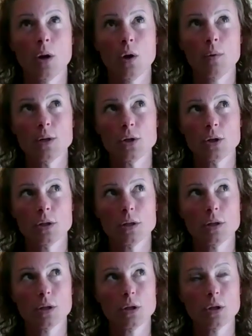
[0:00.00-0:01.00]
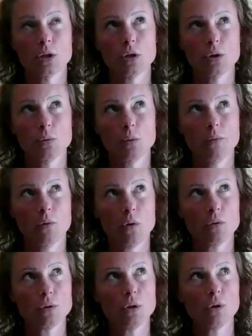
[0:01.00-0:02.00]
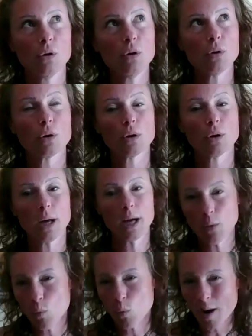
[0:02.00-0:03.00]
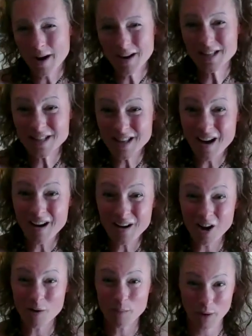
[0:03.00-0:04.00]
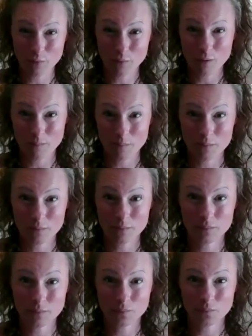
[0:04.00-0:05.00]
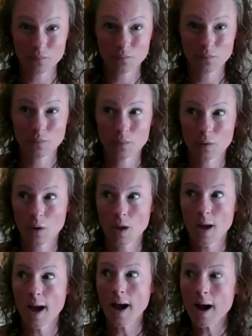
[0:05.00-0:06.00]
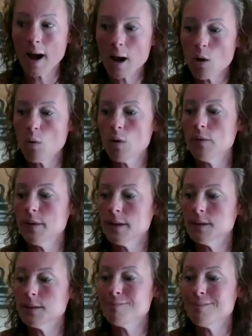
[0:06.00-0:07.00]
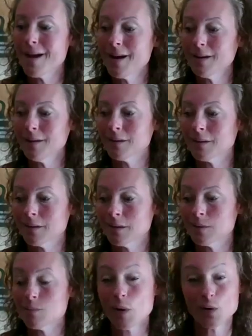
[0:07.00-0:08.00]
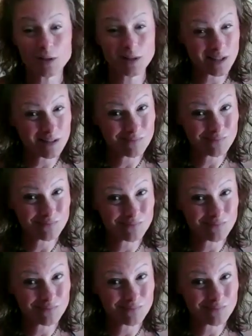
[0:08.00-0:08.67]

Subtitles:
which we've got to look at, where is that coming from? How are these men mostly